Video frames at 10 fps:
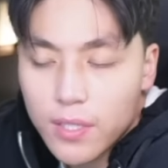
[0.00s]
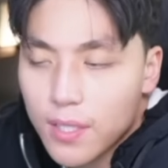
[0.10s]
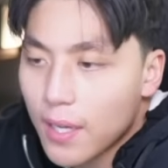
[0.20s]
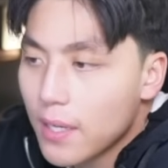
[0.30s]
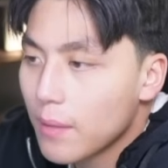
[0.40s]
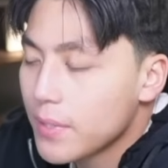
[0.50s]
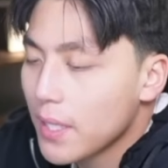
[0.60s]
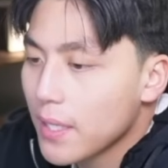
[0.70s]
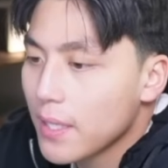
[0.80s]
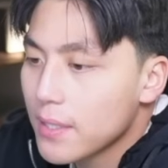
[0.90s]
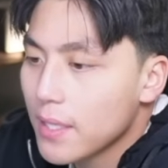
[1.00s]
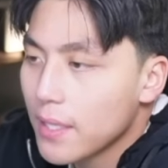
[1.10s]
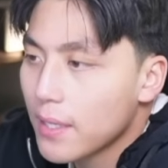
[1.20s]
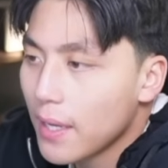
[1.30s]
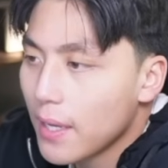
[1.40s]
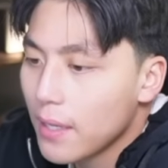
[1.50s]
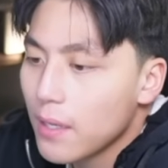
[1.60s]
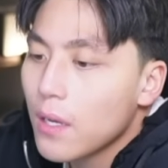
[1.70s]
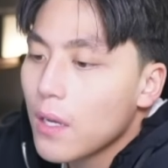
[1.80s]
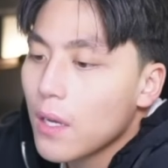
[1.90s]
I ended up taking
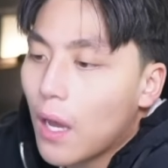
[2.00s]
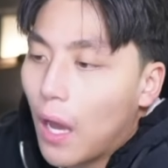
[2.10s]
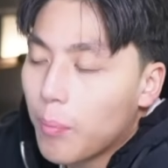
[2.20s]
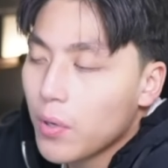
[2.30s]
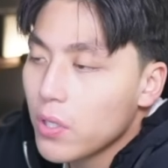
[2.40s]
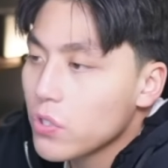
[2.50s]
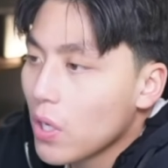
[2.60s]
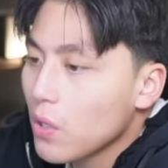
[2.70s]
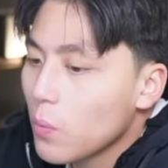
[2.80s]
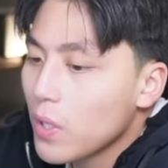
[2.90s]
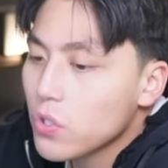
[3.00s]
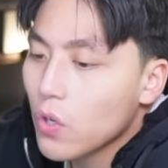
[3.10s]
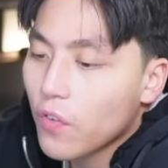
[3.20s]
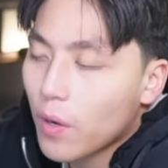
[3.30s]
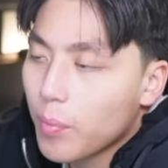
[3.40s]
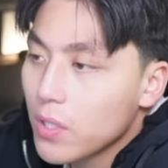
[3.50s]
today. Pretty solid week so far, pretty